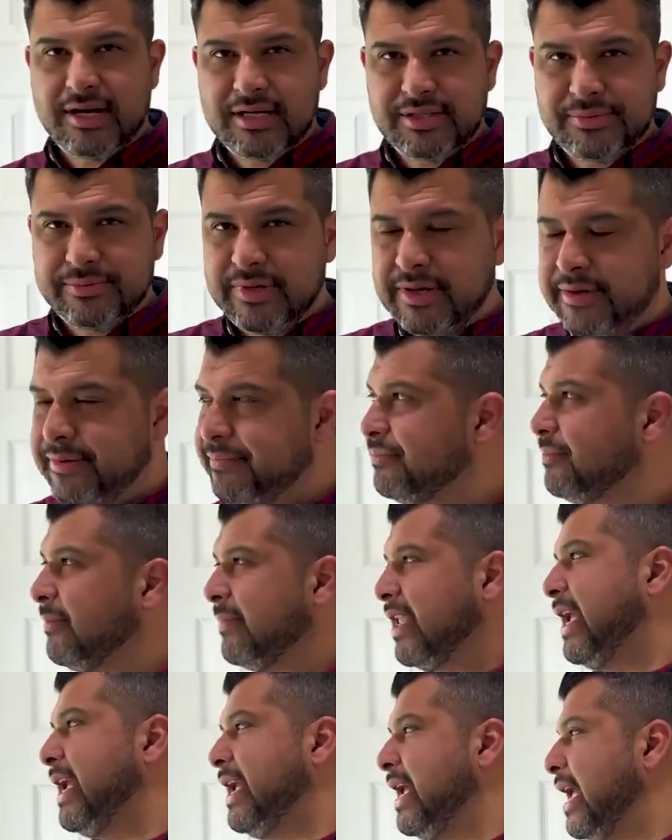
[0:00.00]
as well,
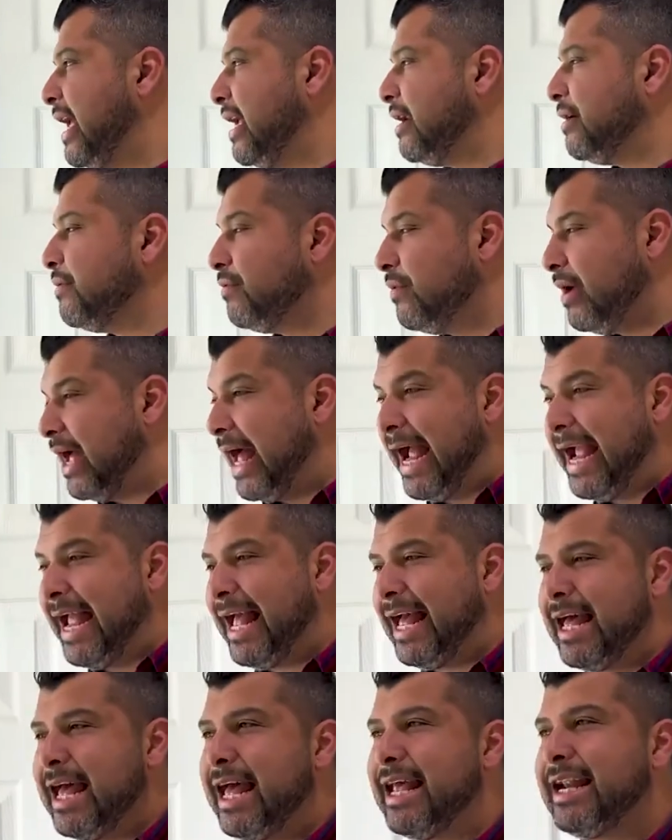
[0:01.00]
and I
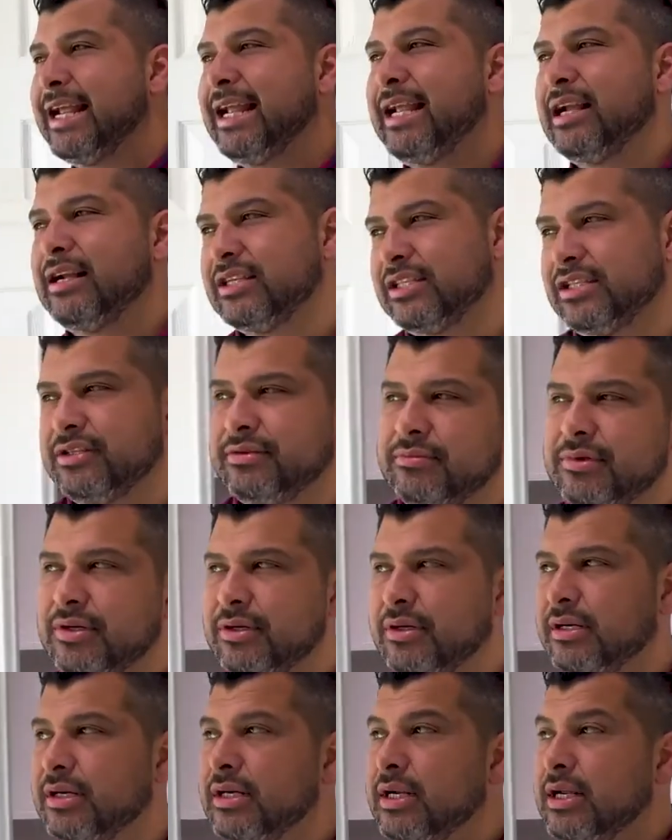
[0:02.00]
had a
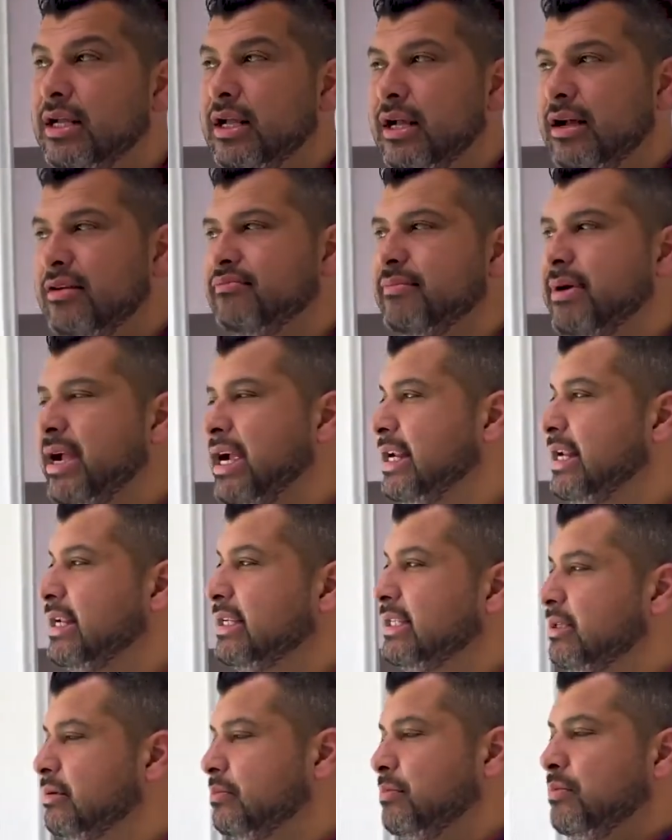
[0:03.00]
customer of mine
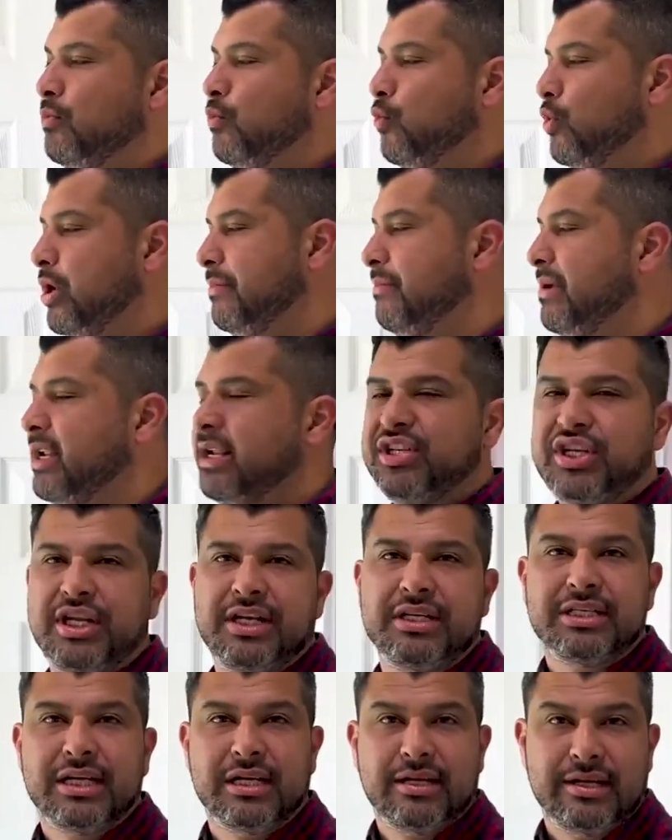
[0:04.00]
want me to
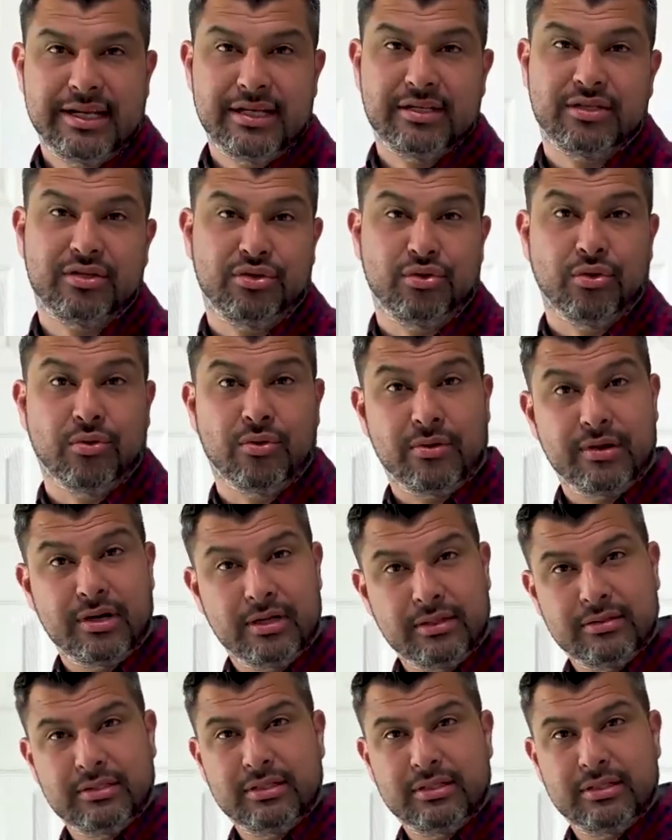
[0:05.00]
change out his door.